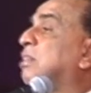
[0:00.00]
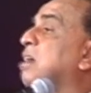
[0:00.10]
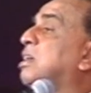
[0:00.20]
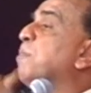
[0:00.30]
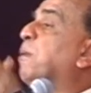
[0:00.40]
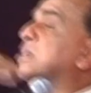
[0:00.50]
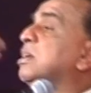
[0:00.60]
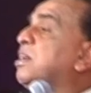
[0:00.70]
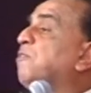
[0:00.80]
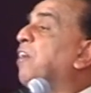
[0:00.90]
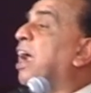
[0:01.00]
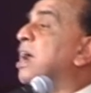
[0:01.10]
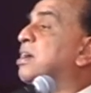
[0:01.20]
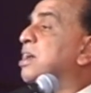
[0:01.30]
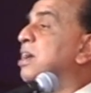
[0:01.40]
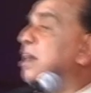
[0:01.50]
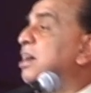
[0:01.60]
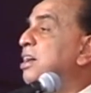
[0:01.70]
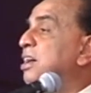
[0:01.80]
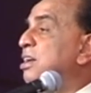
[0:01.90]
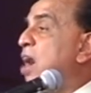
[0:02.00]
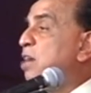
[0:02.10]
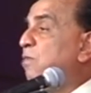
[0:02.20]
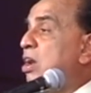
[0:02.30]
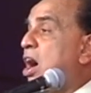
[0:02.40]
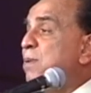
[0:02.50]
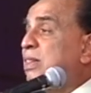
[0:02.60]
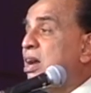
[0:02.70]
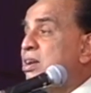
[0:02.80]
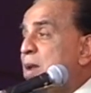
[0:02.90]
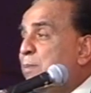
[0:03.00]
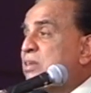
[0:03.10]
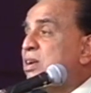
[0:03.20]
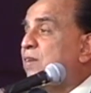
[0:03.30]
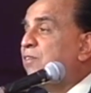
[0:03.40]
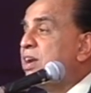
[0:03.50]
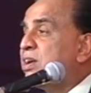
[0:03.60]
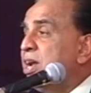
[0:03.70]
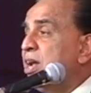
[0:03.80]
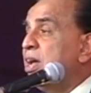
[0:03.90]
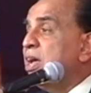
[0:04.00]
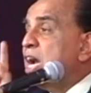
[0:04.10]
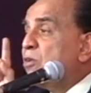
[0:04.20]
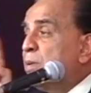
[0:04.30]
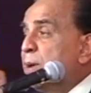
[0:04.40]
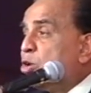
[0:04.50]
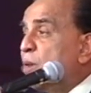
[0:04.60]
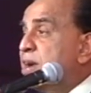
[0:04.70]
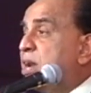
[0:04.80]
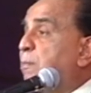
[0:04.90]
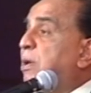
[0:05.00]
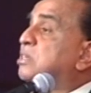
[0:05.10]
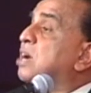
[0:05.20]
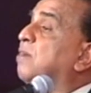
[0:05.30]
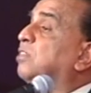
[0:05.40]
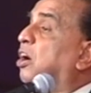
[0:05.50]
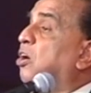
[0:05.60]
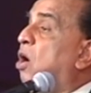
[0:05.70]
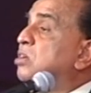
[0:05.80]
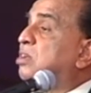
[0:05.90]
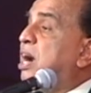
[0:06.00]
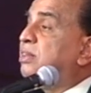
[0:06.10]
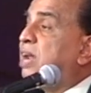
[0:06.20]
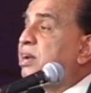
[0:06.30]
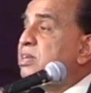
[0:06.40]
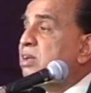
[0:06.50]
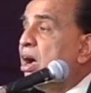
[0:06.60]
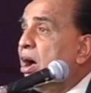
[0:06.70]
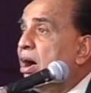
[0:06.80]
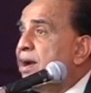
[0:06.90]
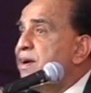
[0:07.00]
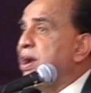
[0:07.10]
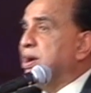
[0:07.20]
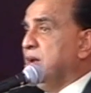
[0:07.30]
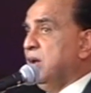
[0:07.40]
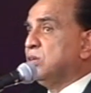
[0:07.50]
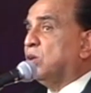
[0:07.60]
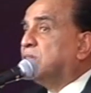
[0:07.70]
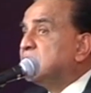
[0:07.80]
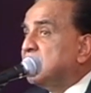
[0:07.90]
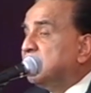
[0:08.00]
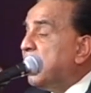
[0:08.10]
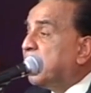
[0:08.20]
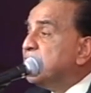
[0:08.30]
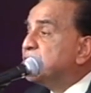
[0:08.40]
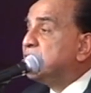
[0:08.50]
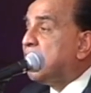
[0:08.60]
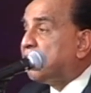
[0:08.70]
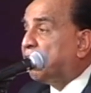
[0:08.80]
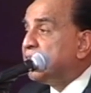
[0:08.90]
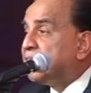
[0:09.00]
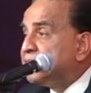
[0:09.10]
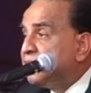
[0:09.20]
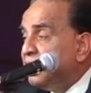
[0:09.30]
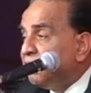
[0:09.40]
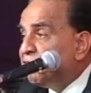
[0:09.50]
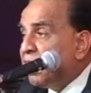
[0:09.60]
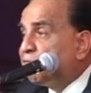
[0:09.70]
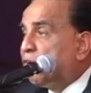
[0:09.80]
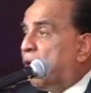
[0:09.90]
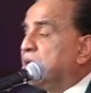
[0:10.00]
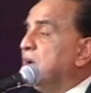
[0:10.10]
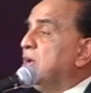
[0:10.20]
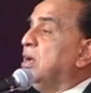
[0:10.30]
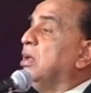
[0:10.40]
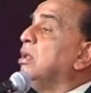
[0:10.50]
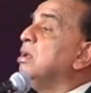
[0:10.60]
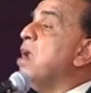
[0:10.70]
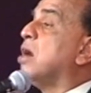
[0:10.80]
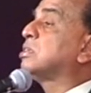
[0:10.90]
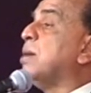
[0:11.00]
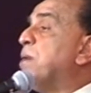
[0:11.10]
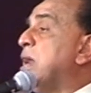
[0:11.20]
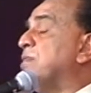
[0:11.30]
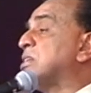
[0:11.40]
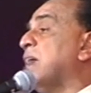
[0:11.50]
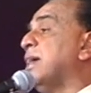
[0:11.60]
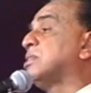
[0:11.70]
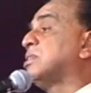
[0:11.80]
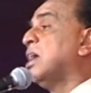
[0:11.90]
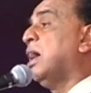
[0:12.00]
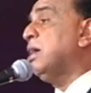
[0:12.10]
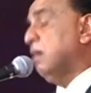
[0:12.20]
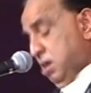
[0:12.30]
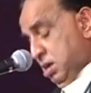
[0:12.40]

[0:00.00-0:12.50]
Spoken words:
30% of 80. Now it will not be 30% of 80, it will be 20% of the gross rent, that is 100. So this is the additional advantage we have got. Now somebody was saying, sir,